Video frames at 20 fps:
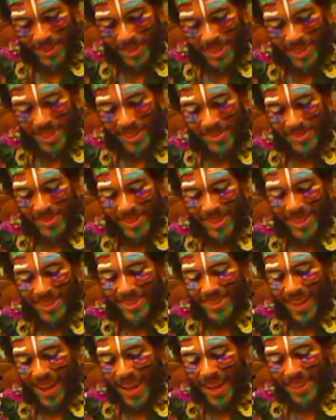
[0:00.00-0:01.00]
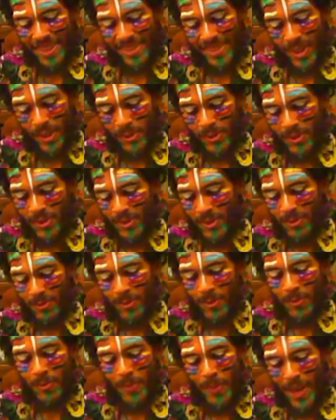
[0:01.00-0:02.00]
gives a diagnosis
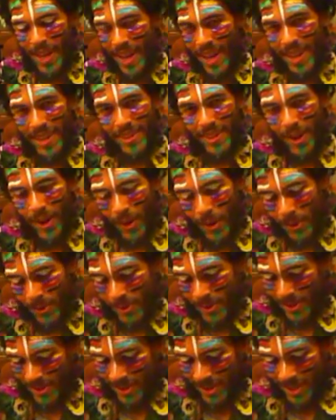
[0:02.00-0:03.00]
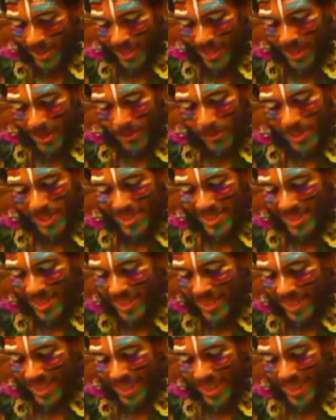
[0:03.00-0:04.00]
through bad odor, which
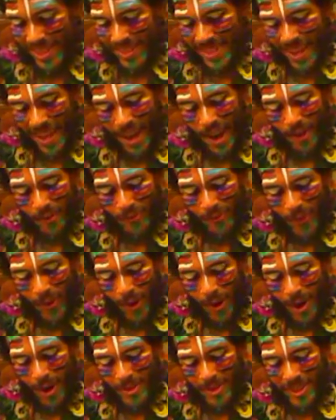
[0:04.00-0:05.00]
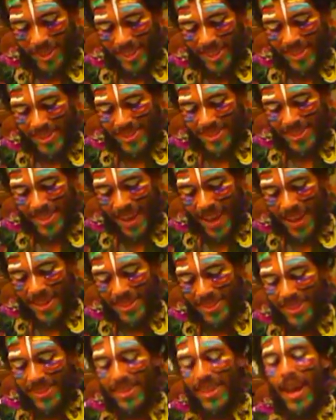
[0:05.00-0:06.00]
indicates how far the
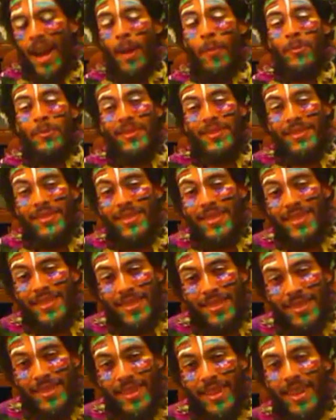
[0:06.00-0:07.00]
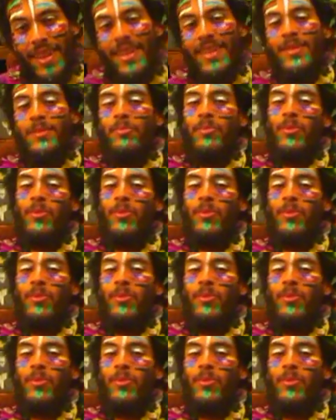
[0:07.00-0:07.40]
inside decomposition has